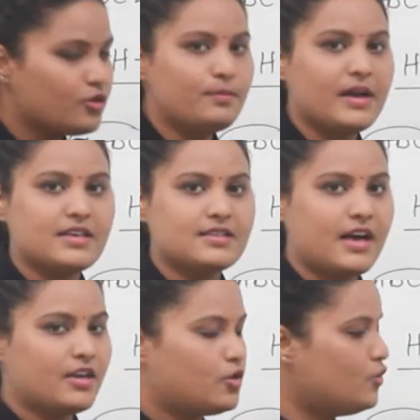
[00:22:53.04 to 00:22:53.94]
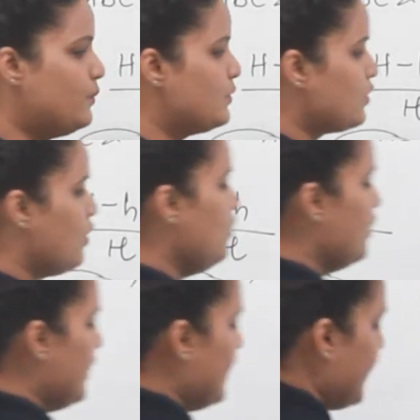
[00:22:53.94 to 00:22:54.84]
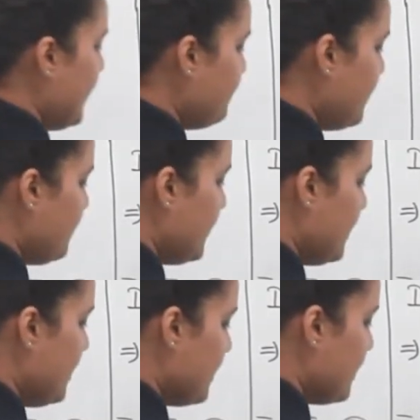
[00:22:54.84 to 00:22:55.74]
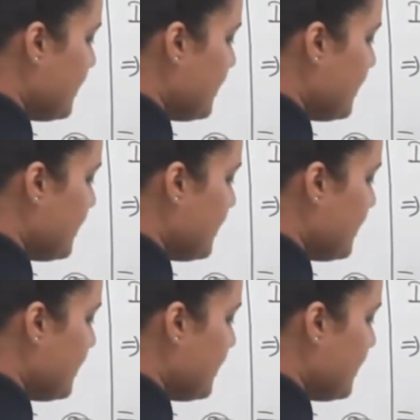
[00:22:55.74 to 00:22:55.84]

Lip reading: minus r cube. So it will be